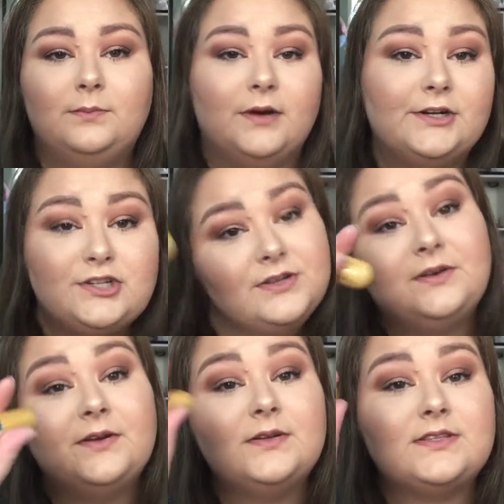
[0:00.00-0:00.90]
brush. I
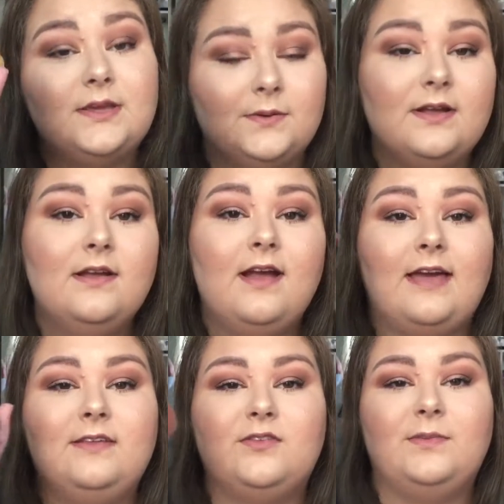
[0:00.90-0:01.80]
don't know, it's cute. I
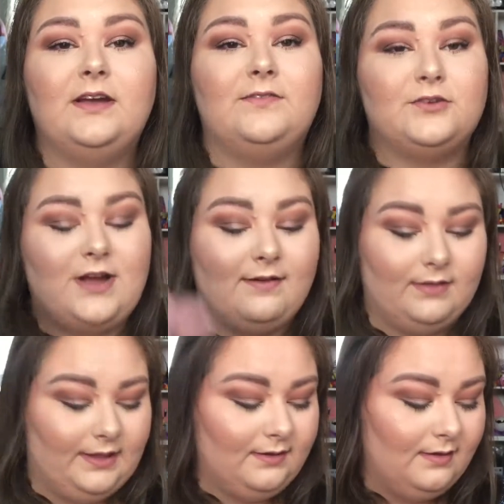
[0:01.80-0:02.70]
think this would be good for
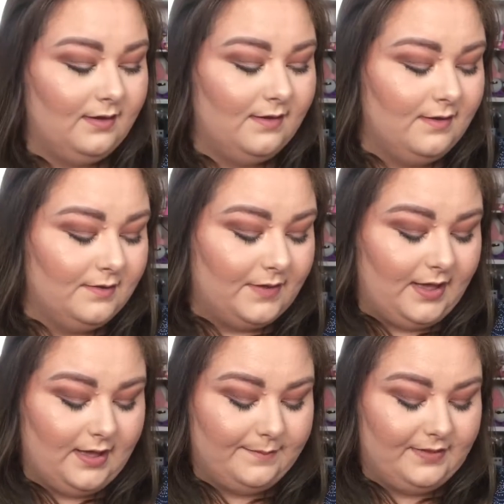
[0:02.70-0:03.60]
traveling.
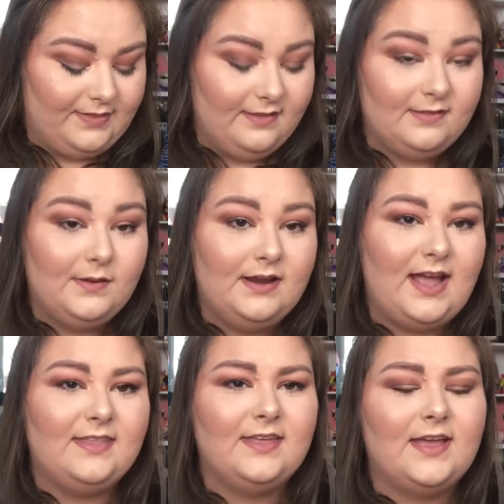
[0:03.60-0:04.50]
This one
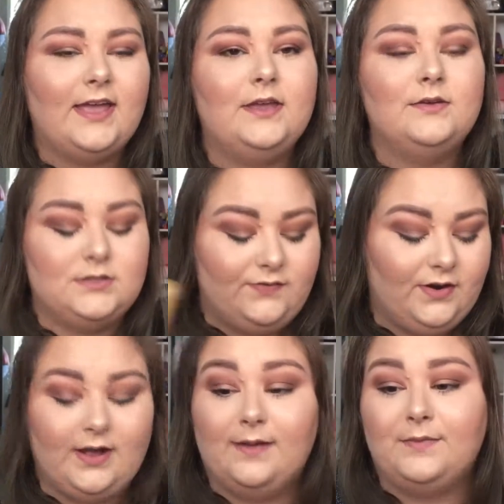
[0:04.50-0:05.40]
I think I used
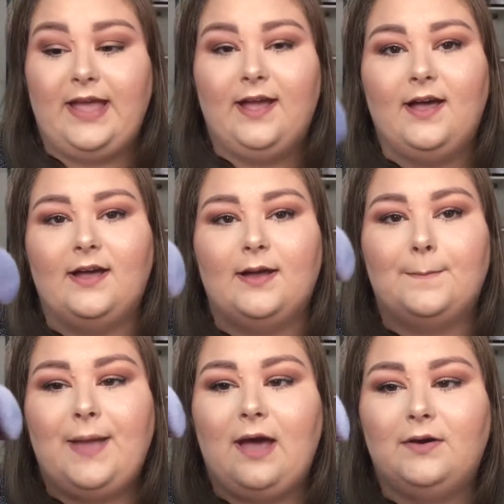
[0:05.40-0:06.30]
for
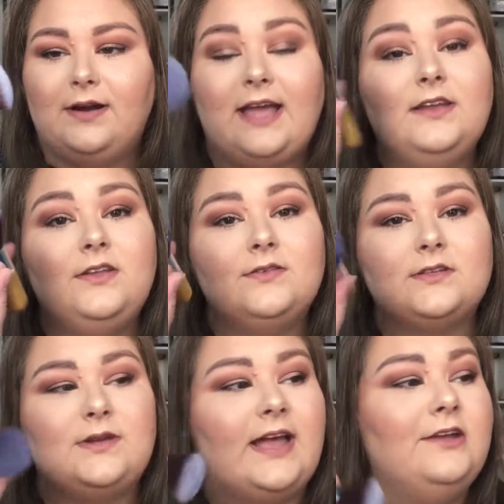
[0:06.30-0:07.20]
powder. I didn't use
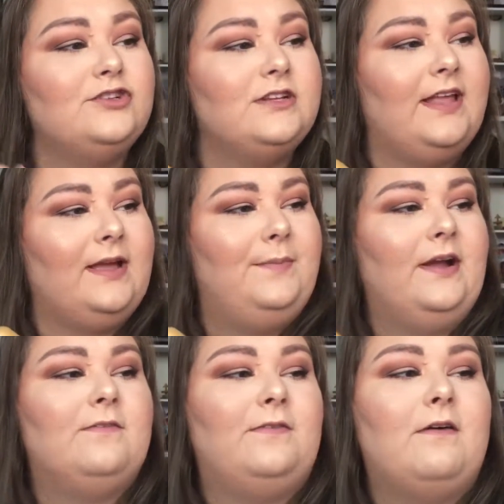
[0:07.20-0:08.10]
this one. I usually like a
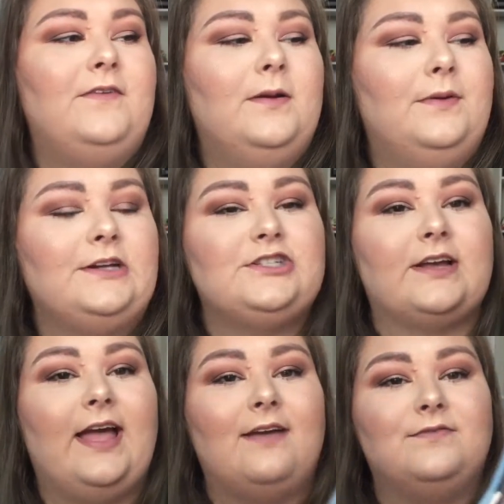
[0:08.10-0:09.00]
bigger, fluffier brush.
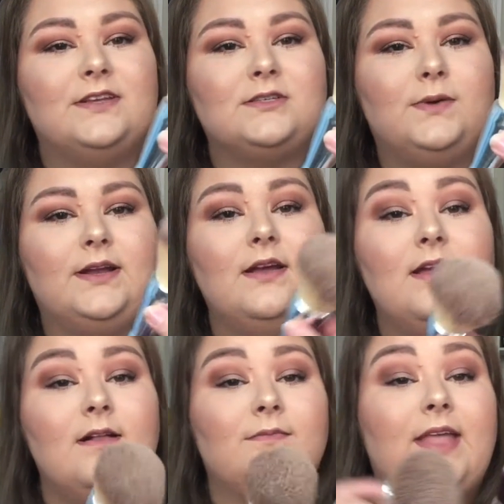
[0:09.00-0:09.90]
Like I have this one
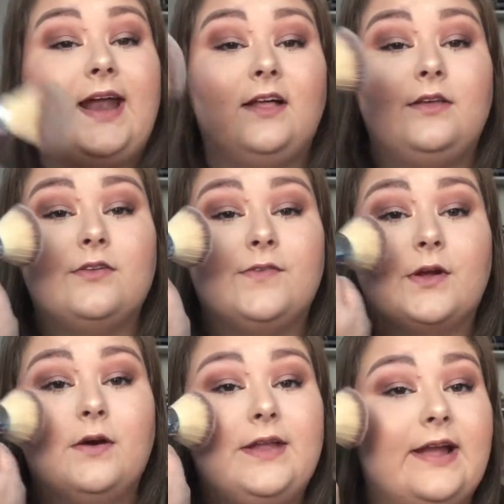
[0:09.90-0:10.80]
that I'll use for
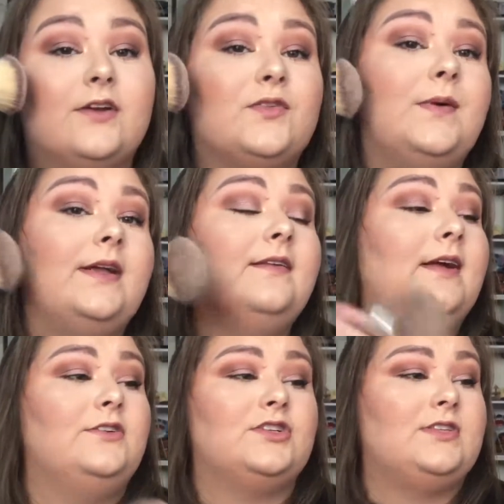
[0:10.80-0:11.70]
Coty Airspun
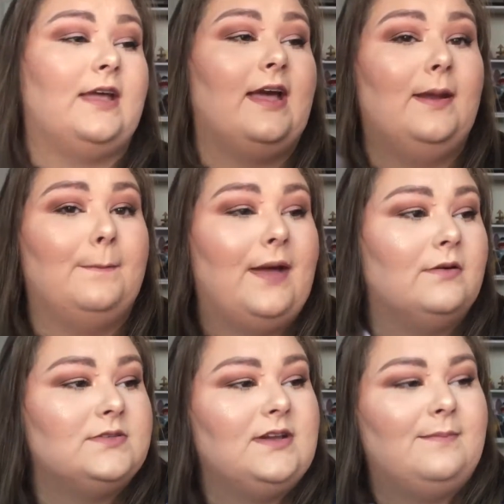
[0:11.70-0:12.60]
and just like kind of
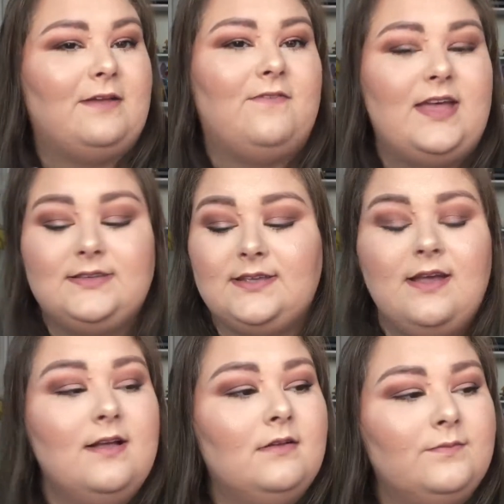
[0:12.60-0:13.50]
pounce it on my face.
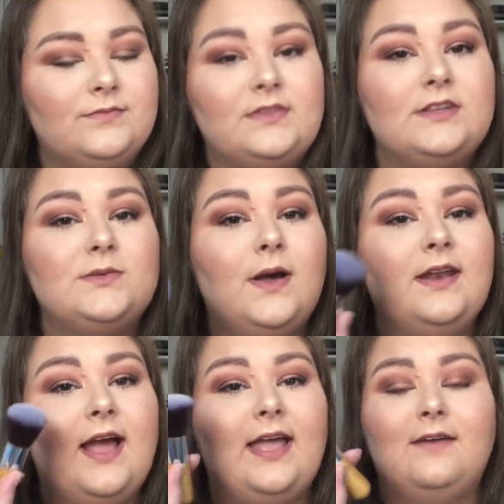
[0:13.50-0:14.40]
This one
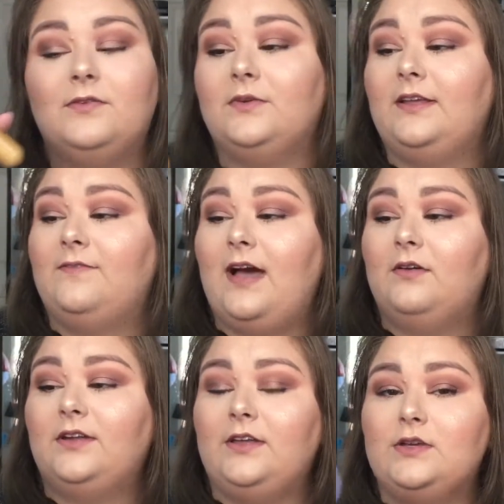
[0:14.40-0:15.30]
I haven't really
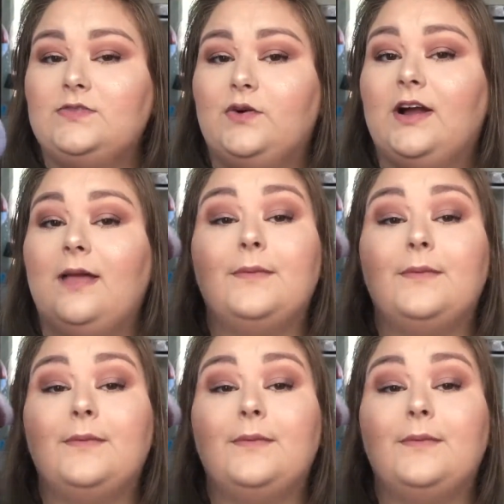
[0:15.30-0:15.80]
found a use for.